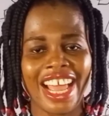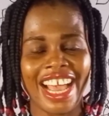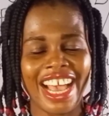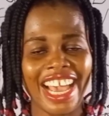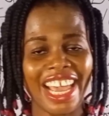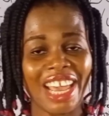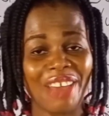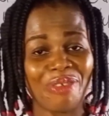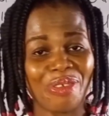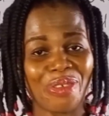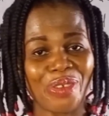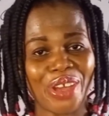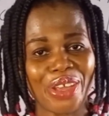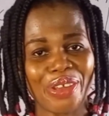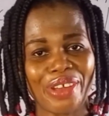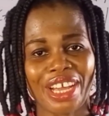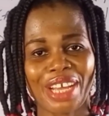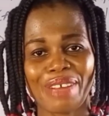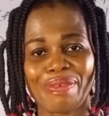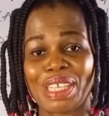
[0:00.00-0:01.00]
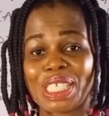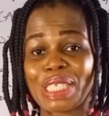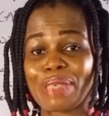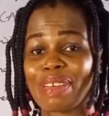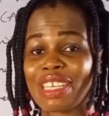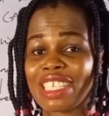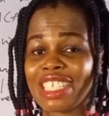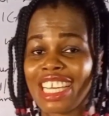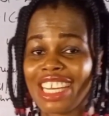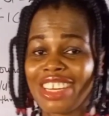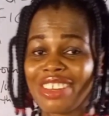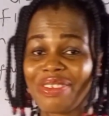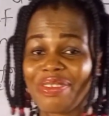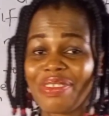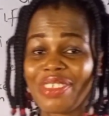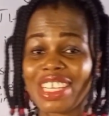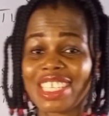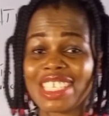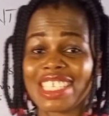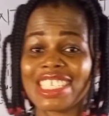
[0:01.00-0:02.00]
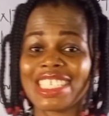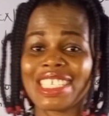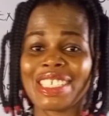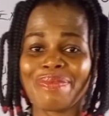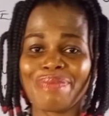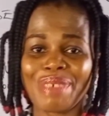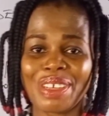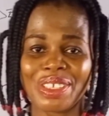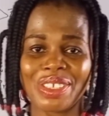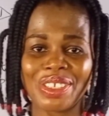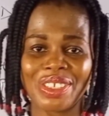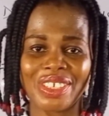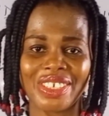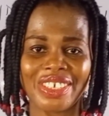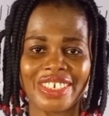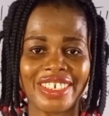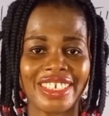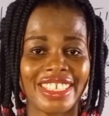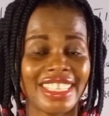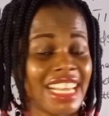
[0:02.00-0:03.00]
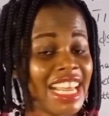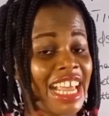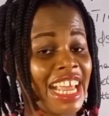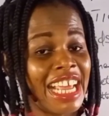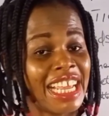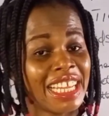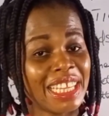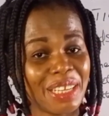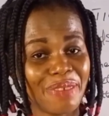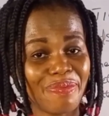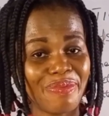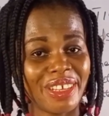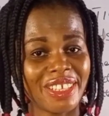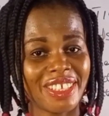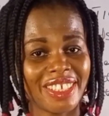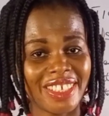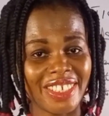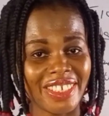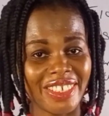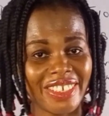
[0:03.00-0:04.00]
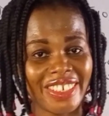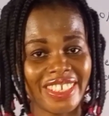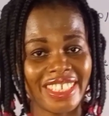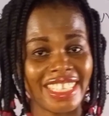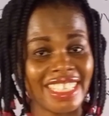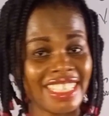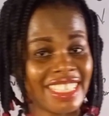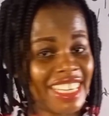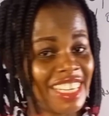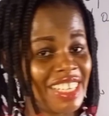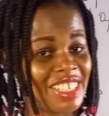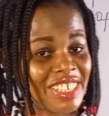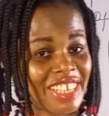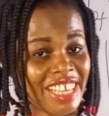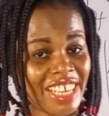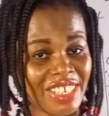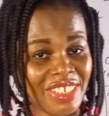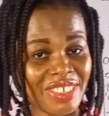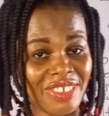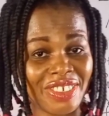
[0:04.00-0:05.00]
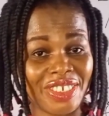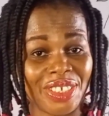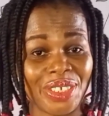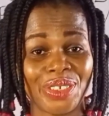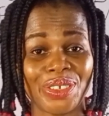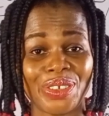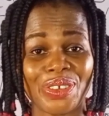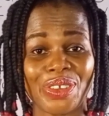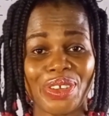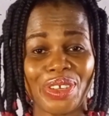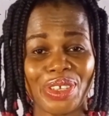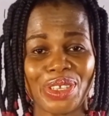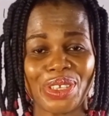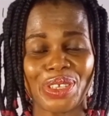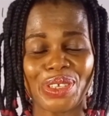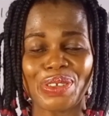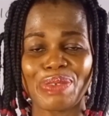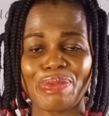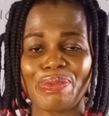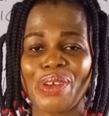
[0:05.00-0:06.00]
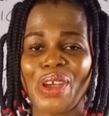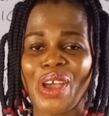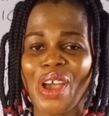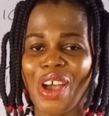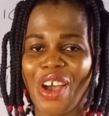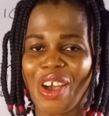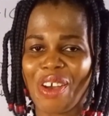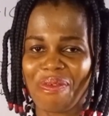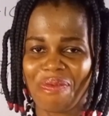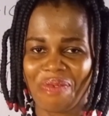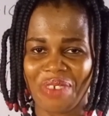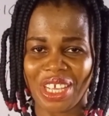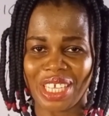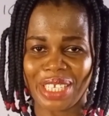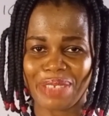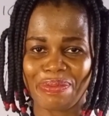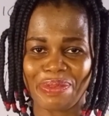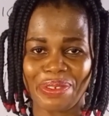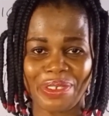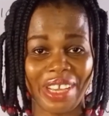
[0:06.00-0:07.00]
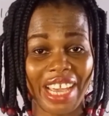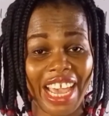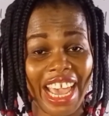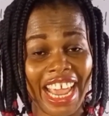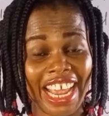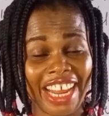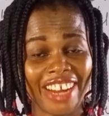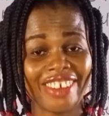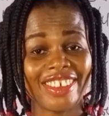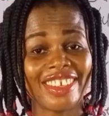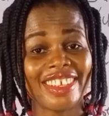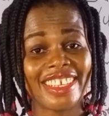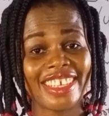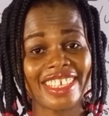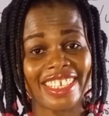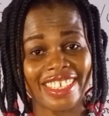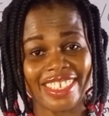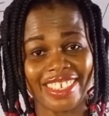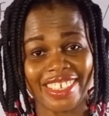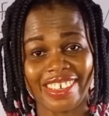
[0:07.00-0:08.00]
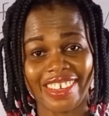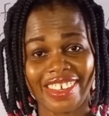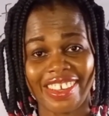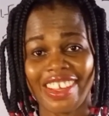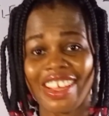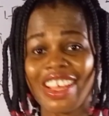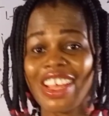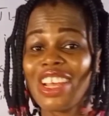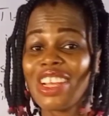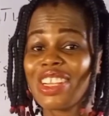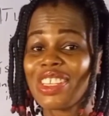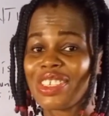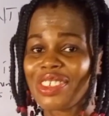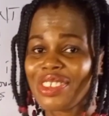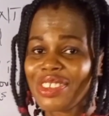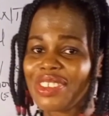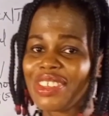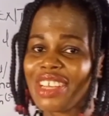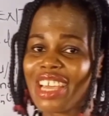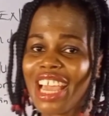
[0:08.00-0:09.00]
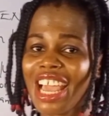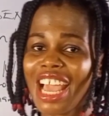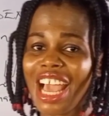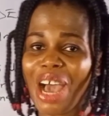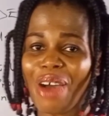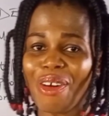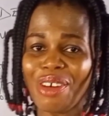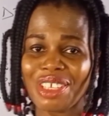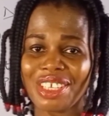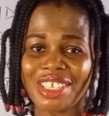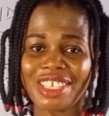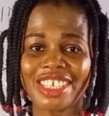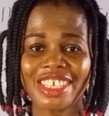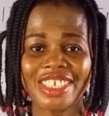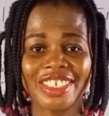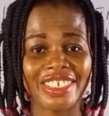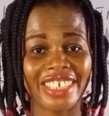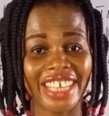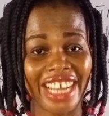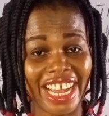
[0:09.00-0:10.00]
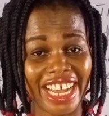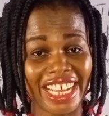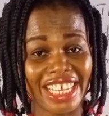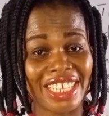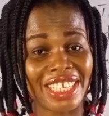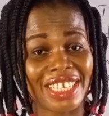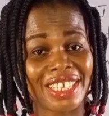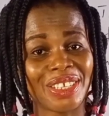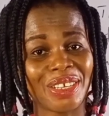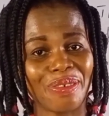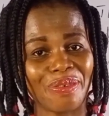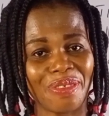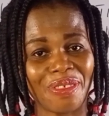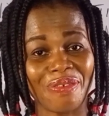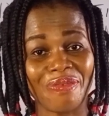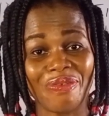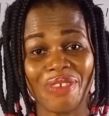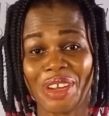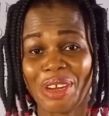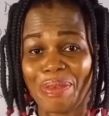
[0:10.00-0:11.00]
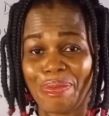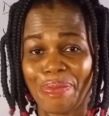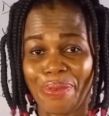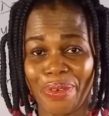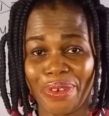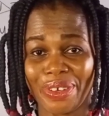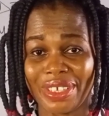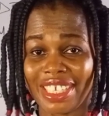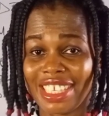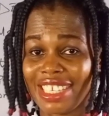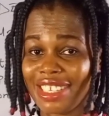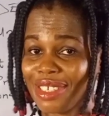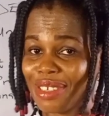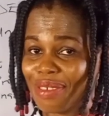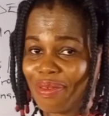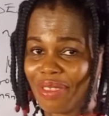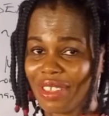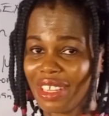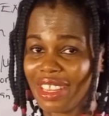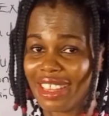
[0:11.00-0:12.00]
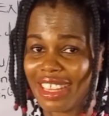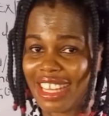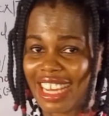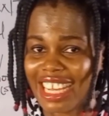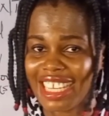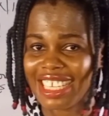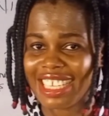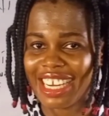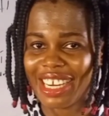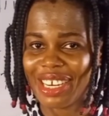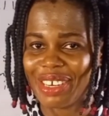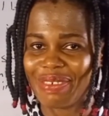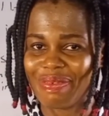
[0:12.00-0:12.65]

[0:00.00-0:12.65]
Hi everyone, welcome back to my channel. This is Dima Tutorials. Dima Tutorials is an educational channel on YouTube, on Facebook, and on TikTok. Today, I want to teach you guys something very important, something that